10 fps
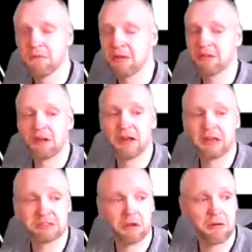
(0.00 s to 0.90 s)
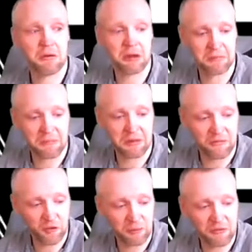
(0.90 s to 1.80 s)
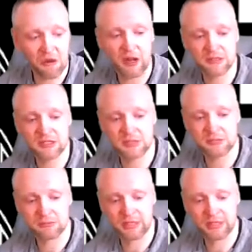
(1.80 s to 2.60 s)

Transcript: My daughter has a form of autism,